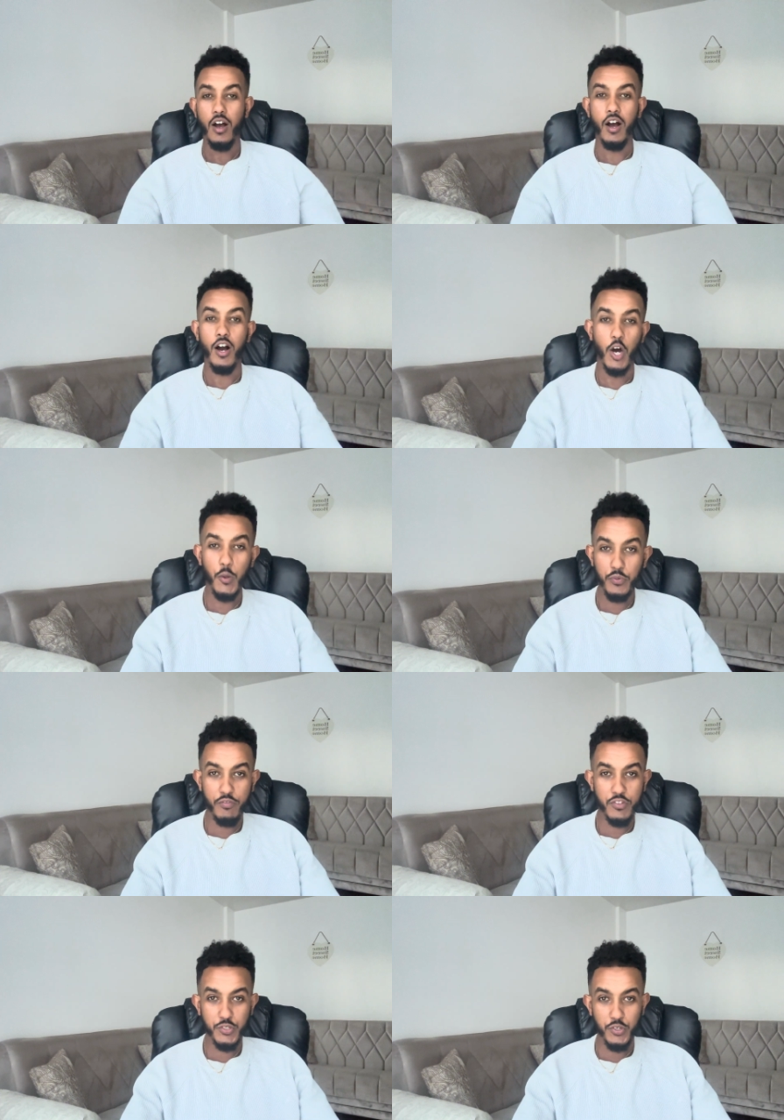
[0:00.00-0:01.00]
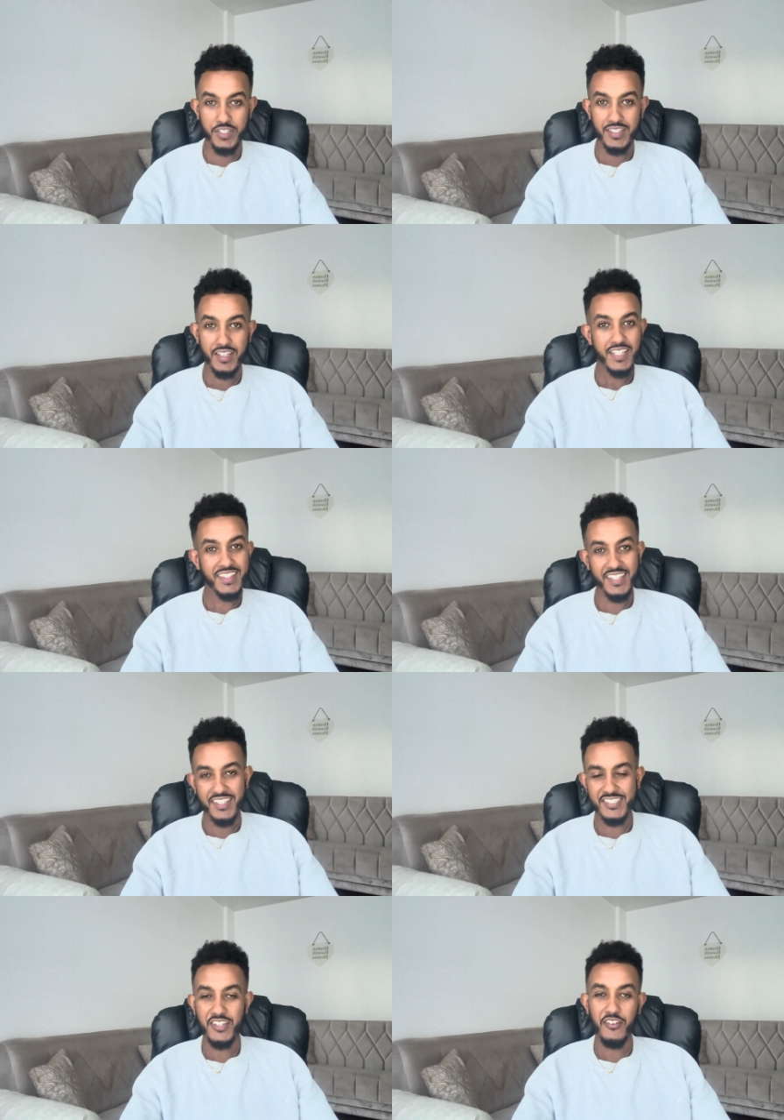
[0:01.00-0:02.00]
I hope you've enjoyed
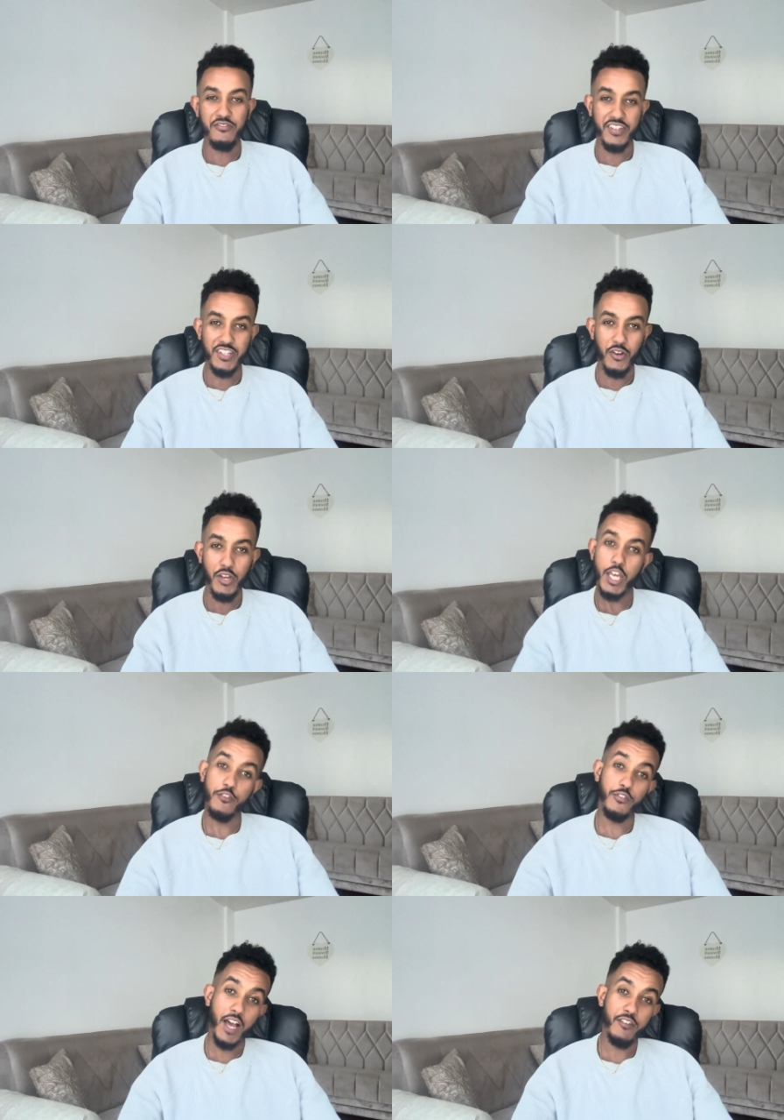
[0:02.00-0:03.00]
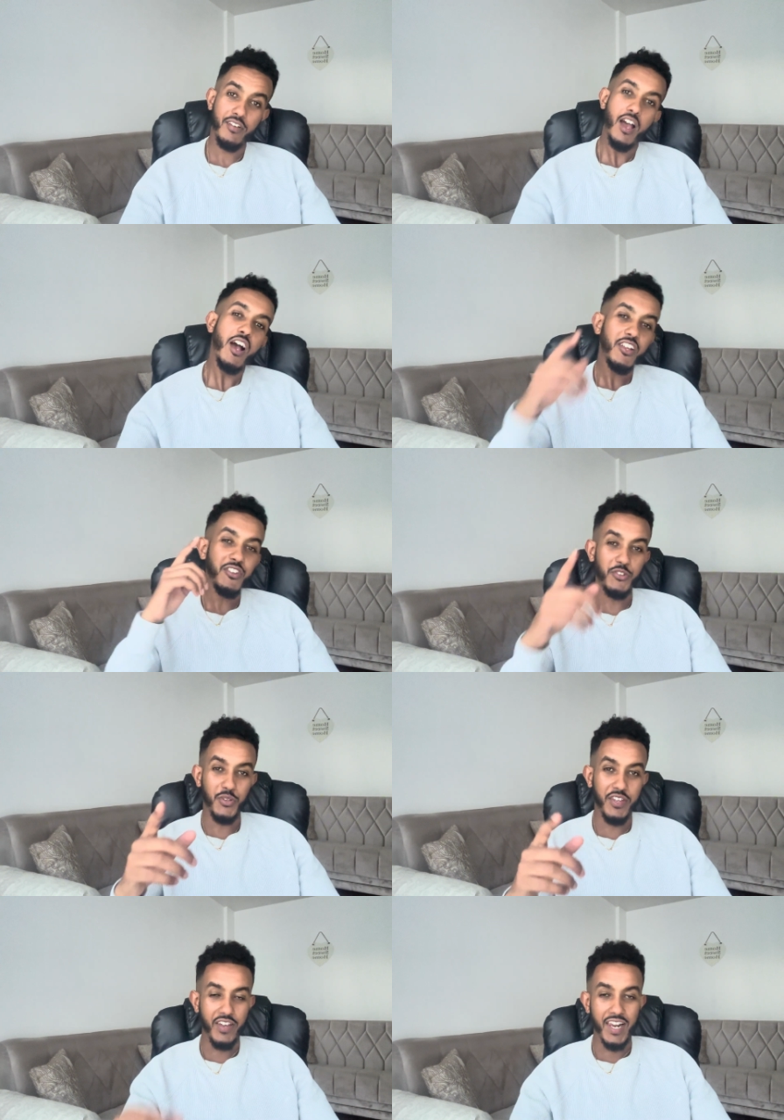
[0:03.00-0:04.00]
this video. If you have, do
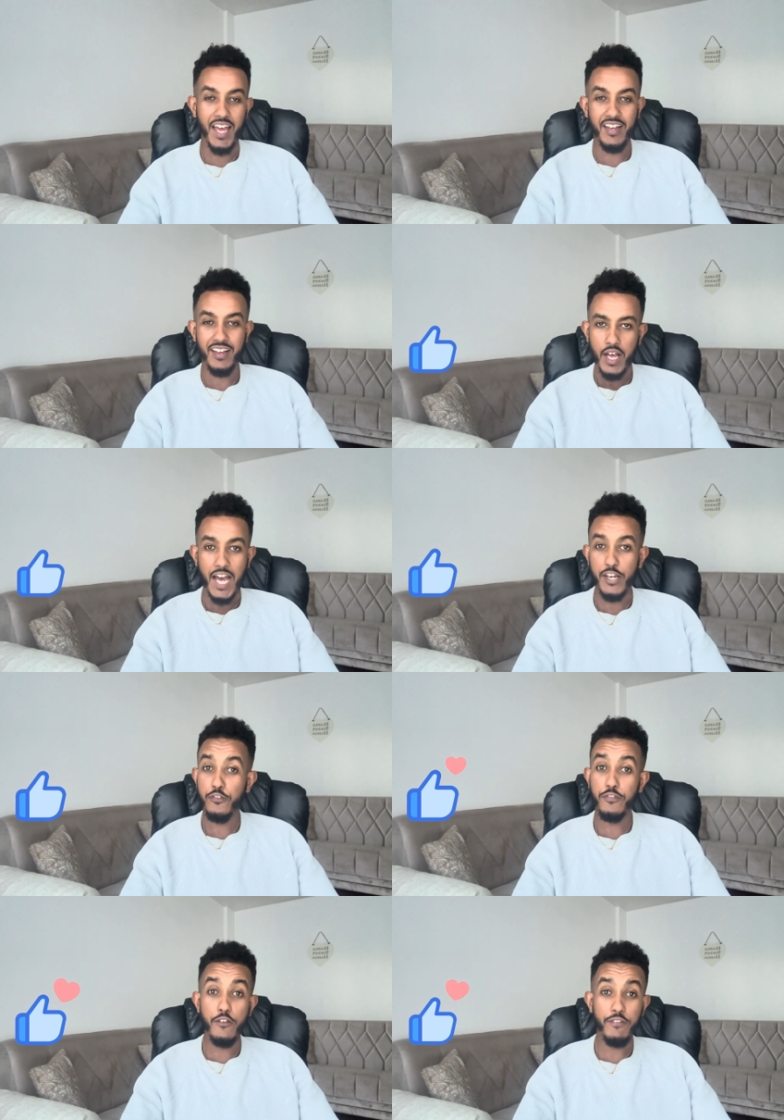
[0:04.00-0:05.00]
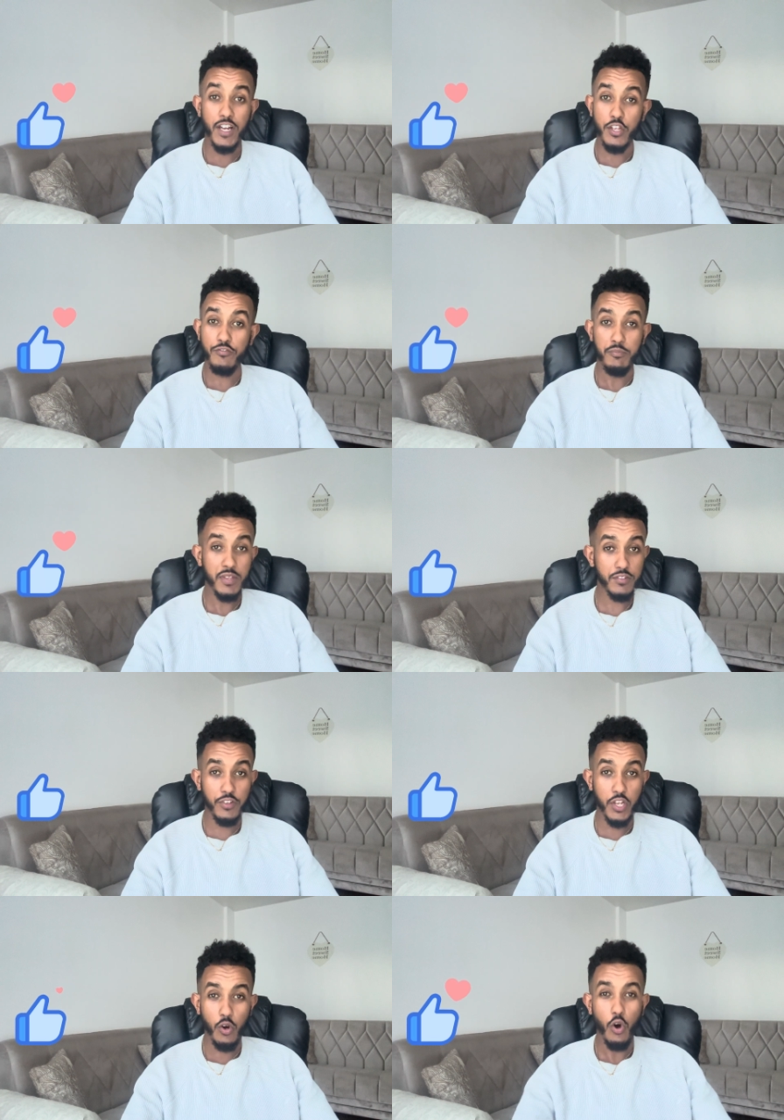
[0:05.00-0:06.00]
give it a like. And if you found value from this
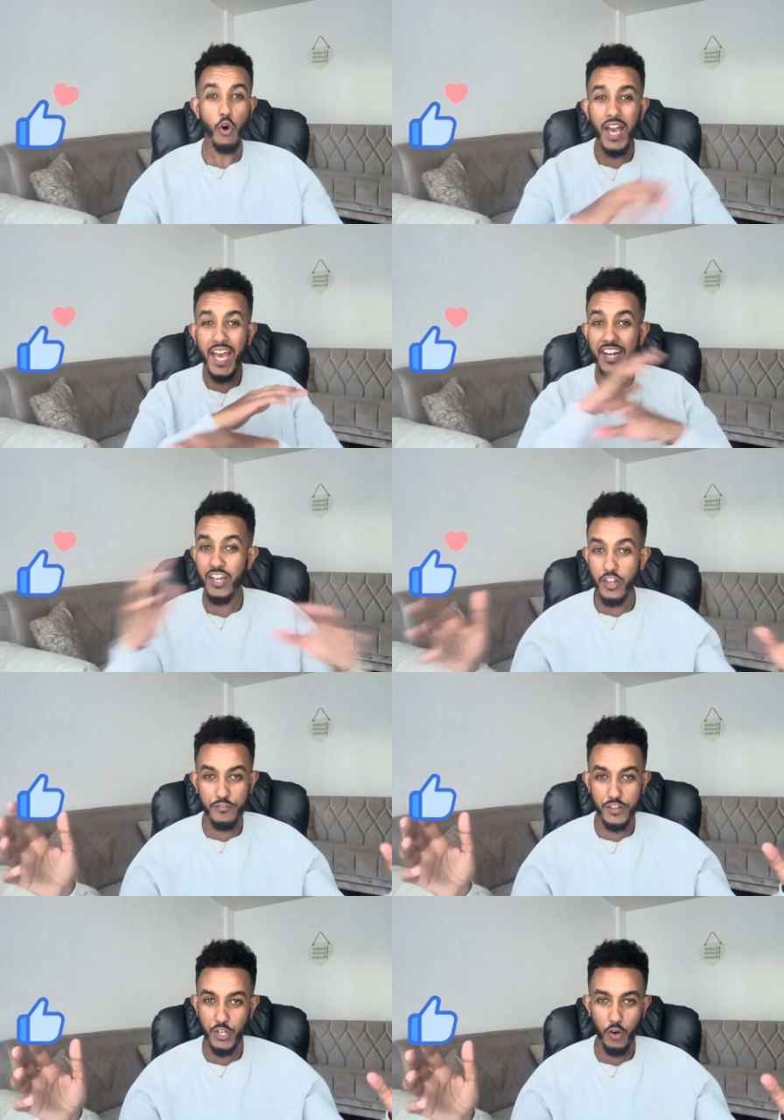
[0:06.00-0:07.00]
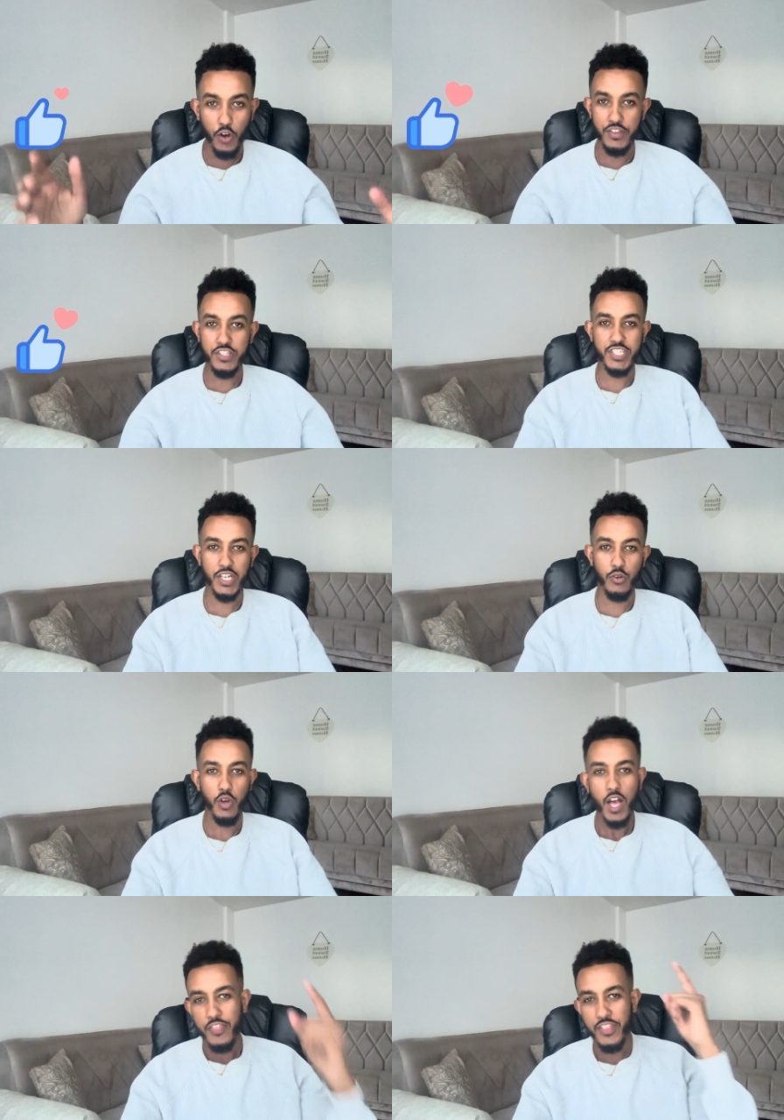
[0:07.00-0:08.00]
video or any other video on this channel,
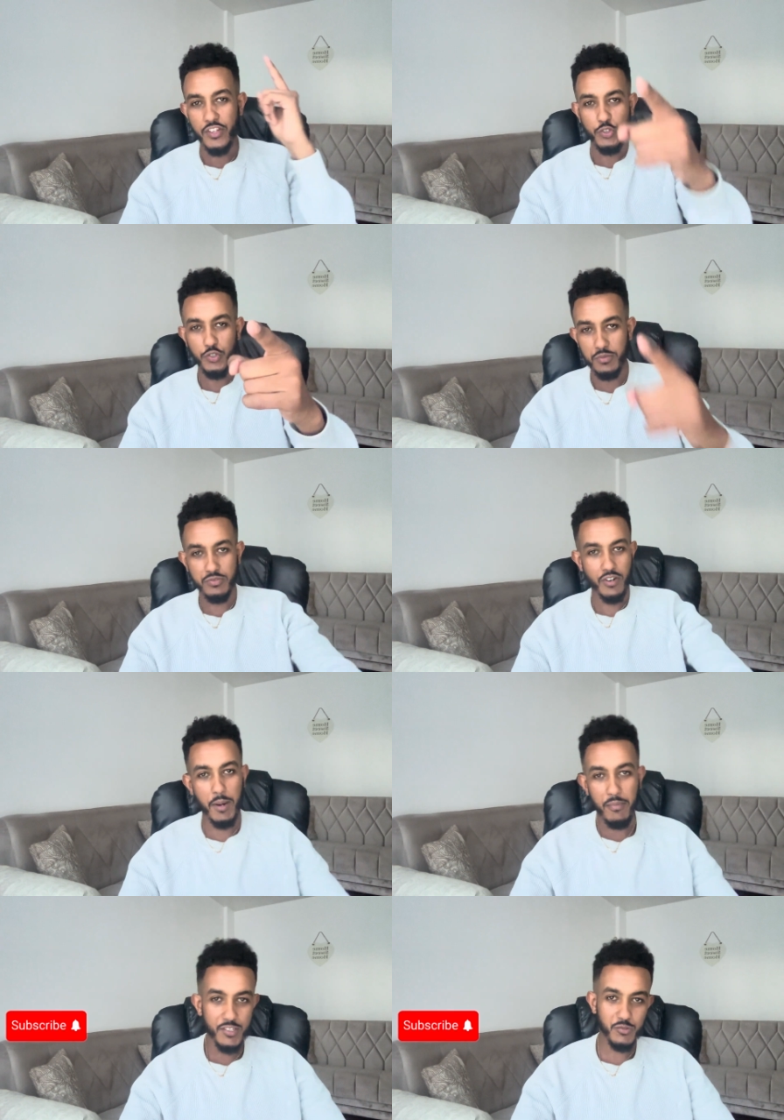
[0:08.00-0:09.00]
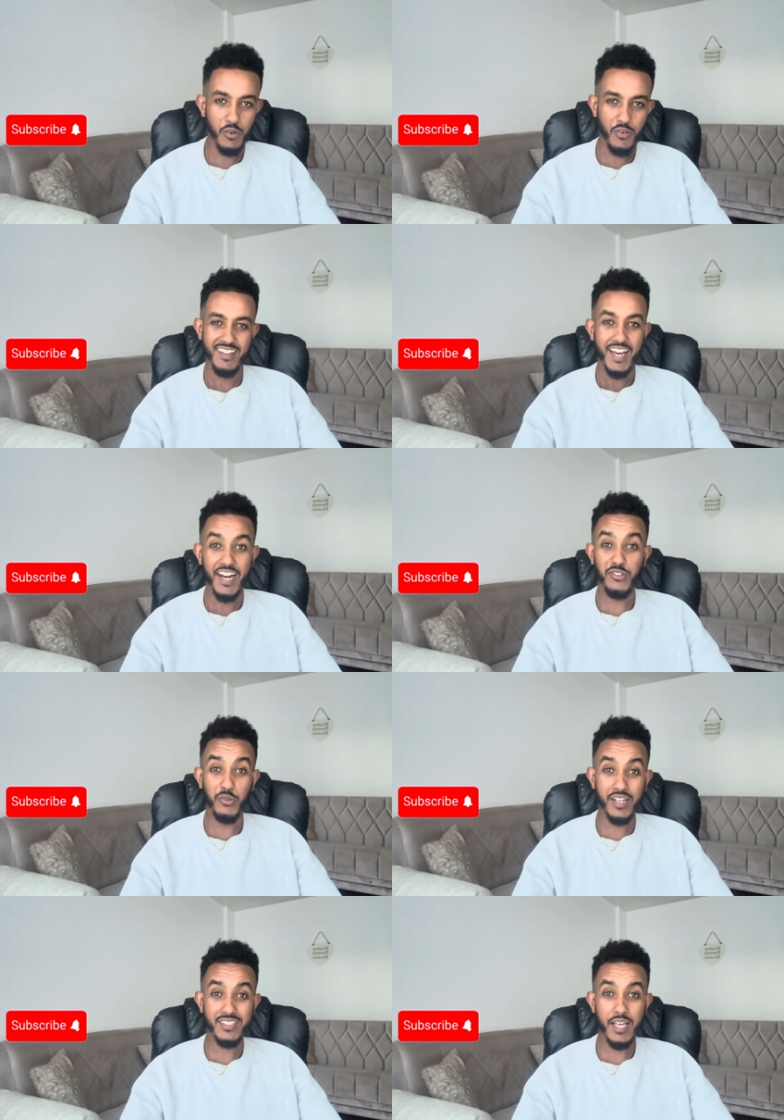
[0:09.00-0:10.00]
then do subscribe as well. And until
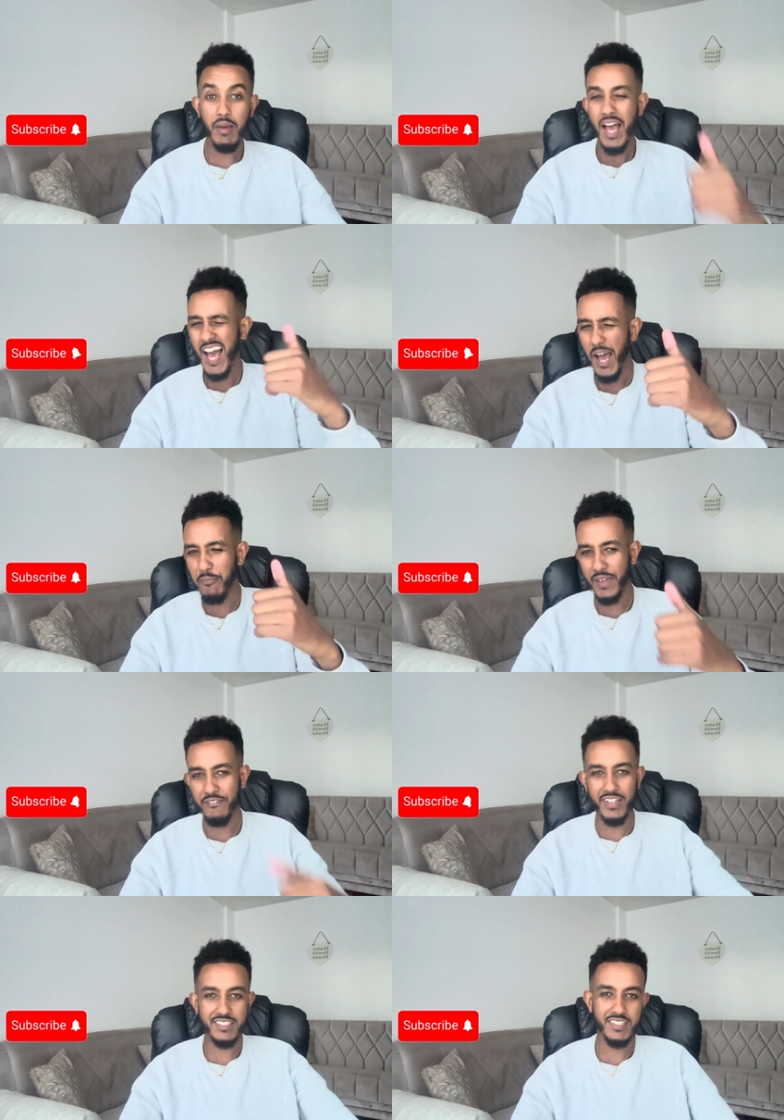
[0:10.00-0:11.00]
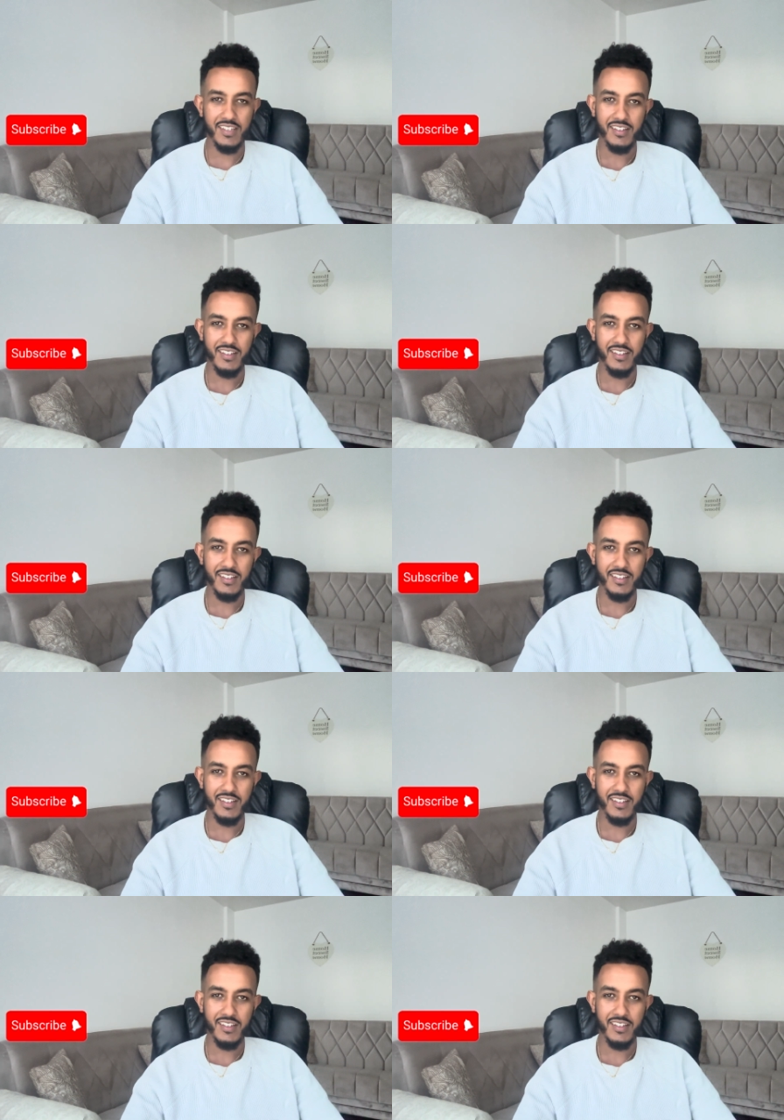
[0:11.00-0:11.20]
next time, happy investing.